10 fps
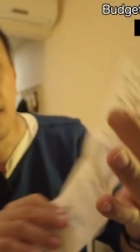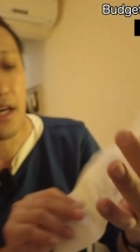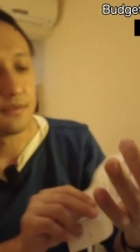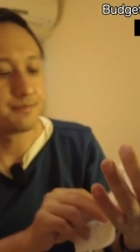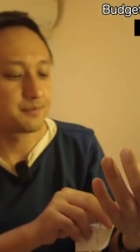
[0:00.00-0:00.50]

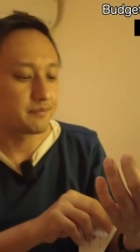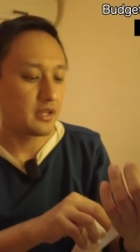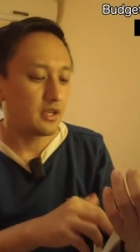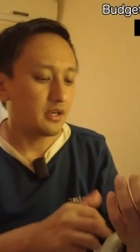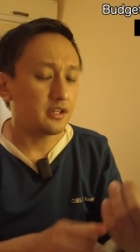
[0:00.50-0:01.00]
Yeah,
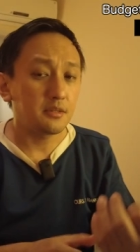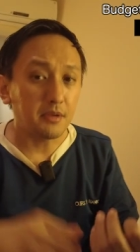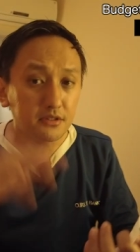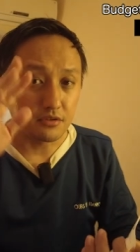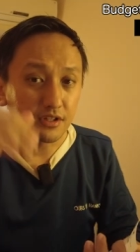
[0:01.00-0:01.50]
it
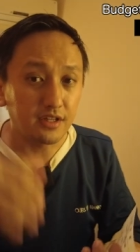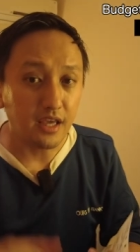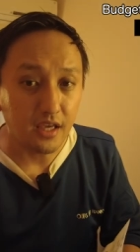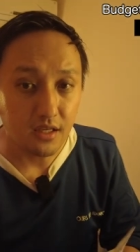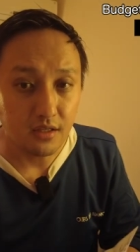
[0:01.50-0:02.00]
depends on the
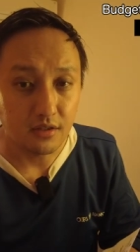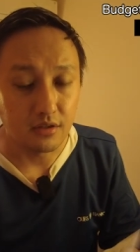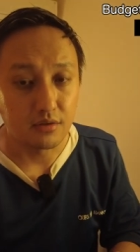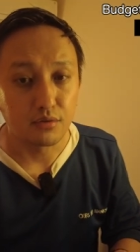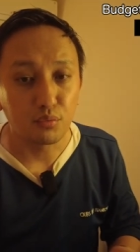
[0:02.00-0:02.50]
day,
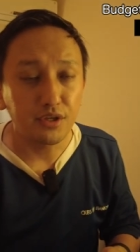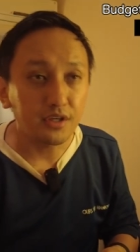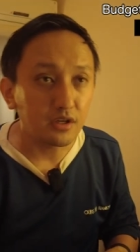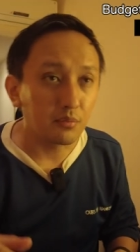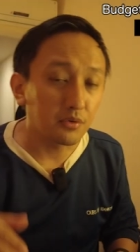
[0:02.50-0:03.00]

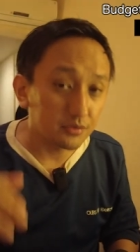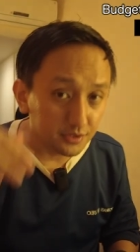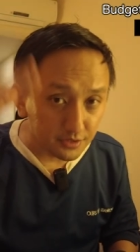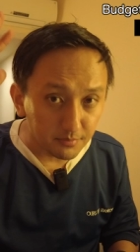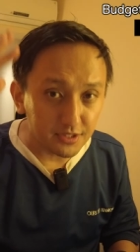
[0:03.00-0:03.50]
weekend of
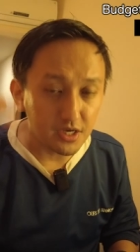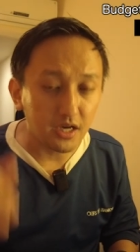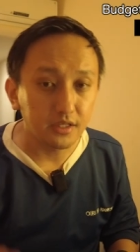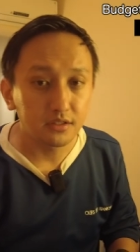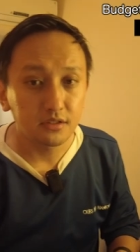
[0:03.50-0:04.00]
course is much
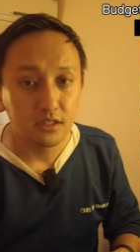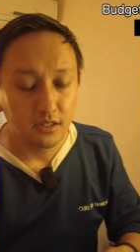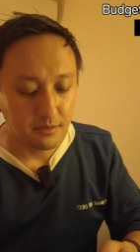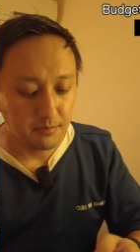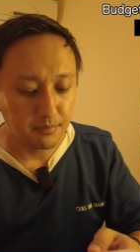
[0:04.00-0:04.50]
higher,
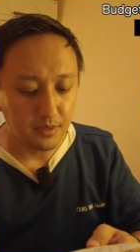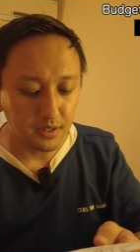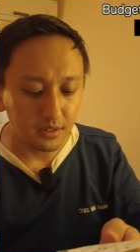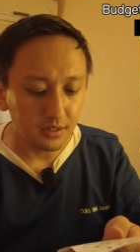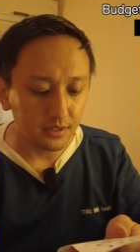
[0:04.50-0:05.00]

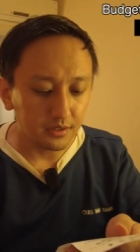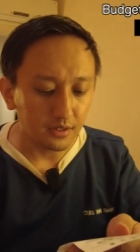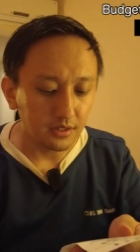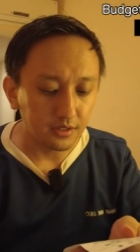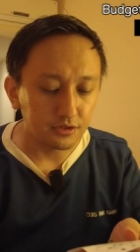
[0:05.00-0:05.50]
but like
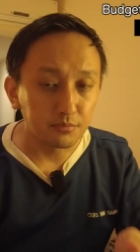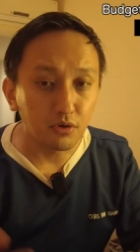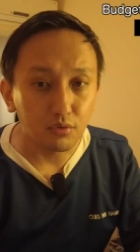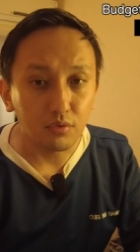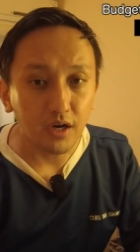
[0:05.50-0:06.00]

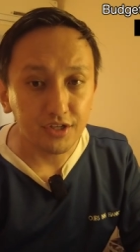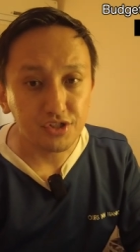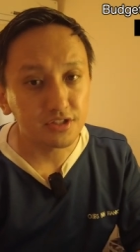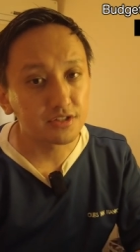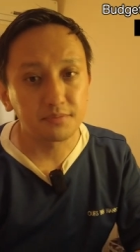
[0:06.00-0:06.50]
tomorrow I
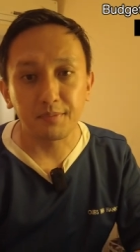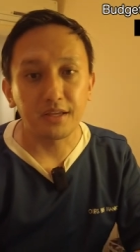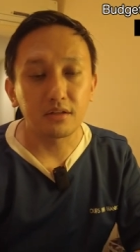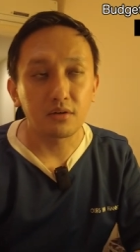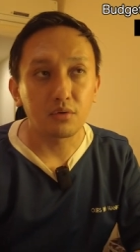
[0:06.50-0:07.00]
just
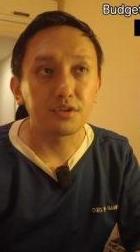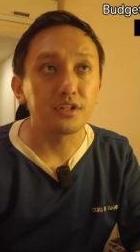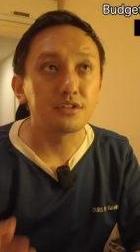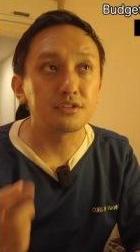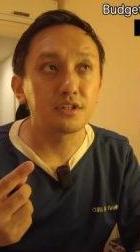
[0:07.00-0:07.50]
spent
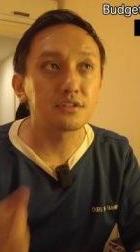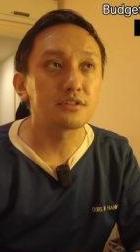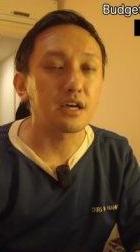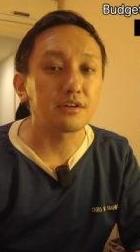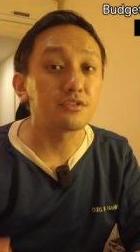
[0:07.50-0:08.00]
only
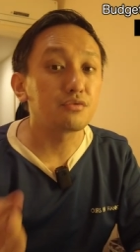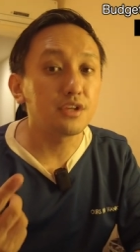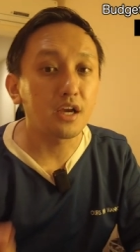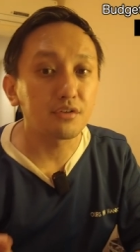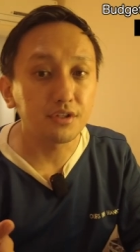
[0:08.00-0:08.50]

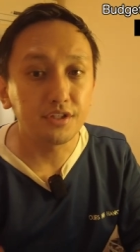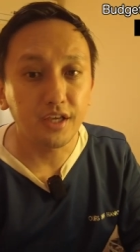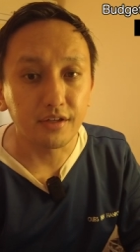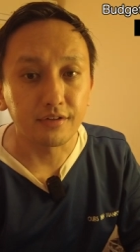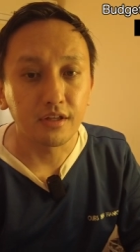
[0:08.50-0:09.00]
6,300
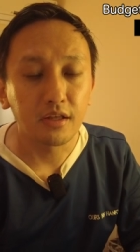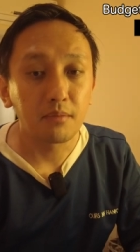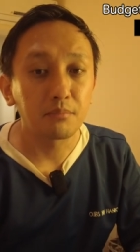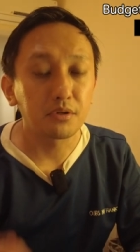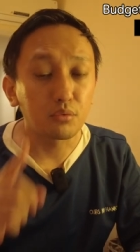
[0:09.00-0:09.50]
yen
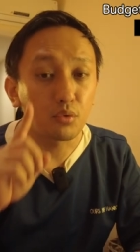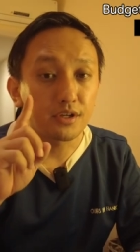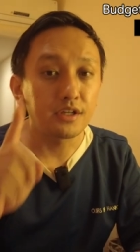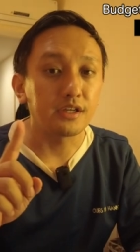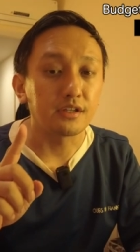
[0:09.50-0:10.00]
per
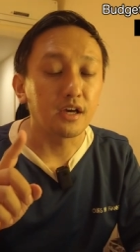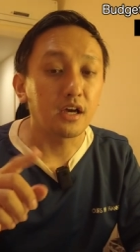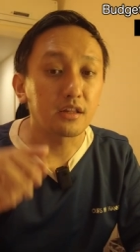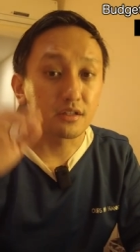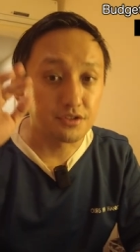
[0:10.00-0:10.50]
one night
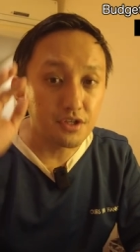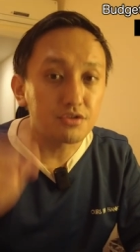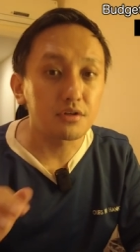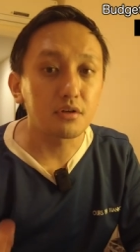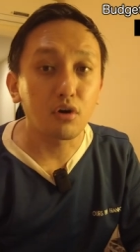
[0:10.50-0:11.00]
at the
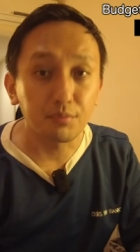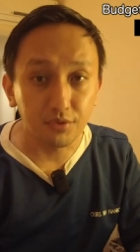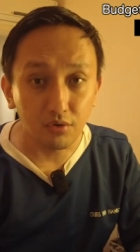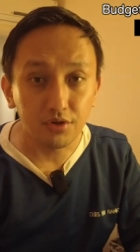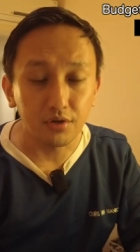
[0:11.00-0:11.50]
central
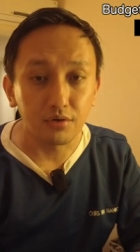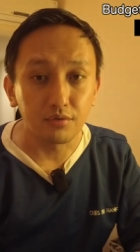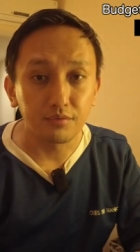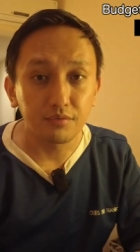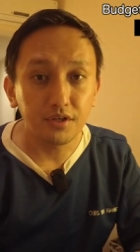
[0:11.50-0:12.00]
of
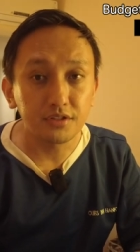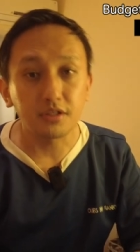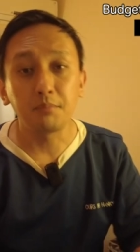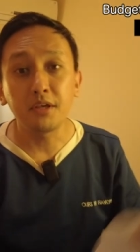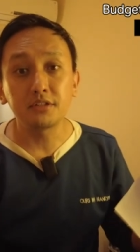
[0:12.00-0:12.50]
Tokyo.
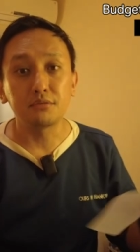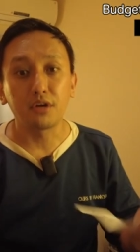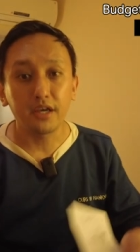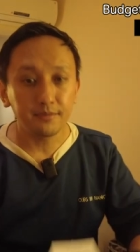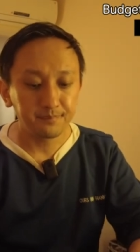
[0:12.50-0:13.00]
It's
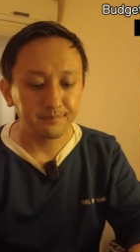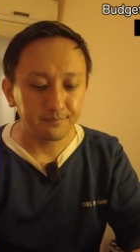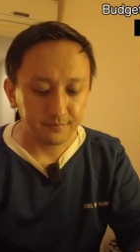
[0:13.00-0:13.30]
amazing, right?